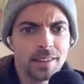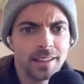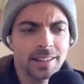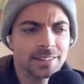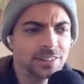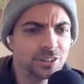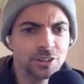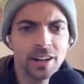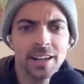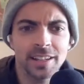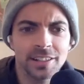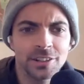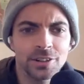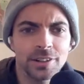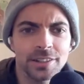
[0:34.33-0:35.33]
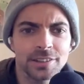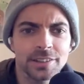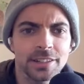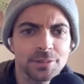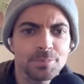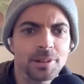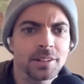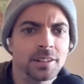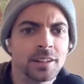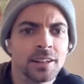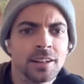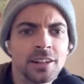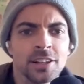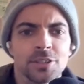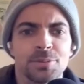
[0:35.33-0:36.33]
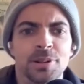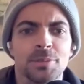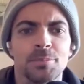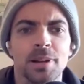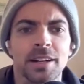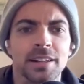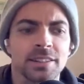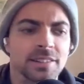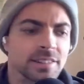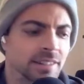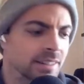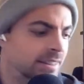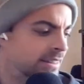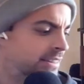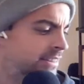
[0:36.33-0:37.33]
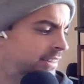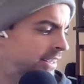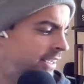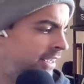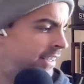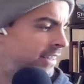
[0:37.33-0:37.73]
This is great. It's been a minute since